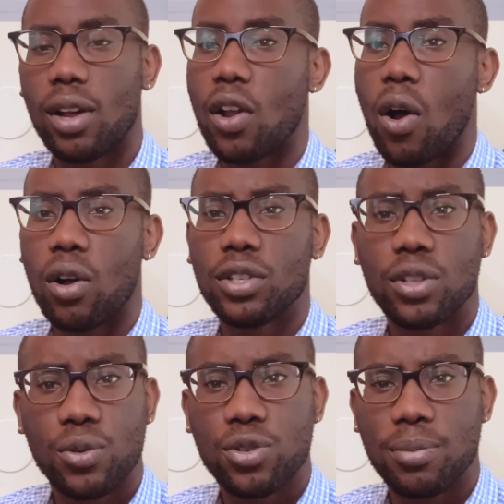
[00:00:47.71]
on all
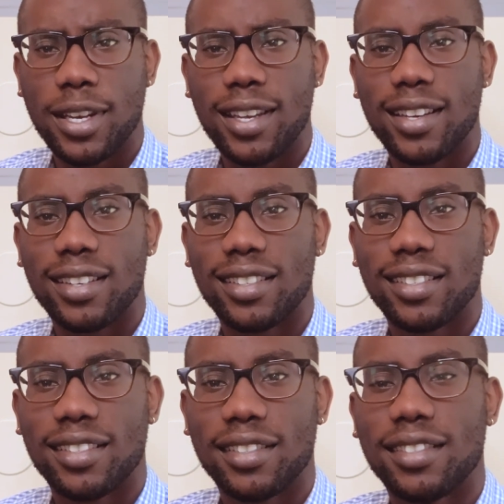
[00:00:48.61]
social media.
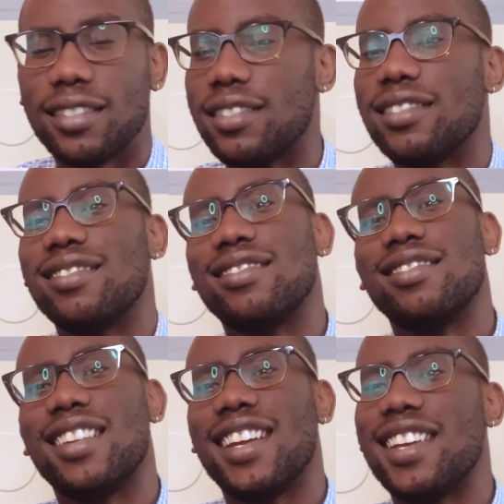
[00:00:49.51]

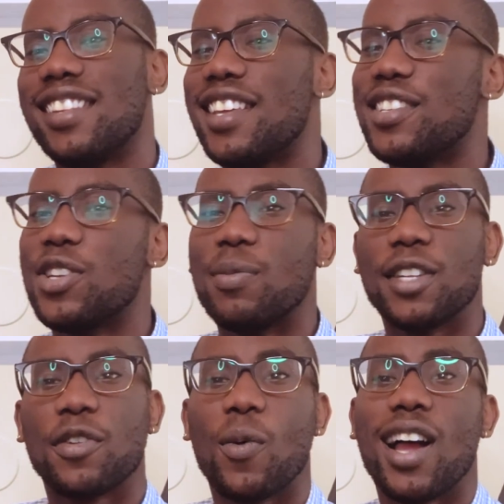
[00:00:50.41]
Again, thanks so much for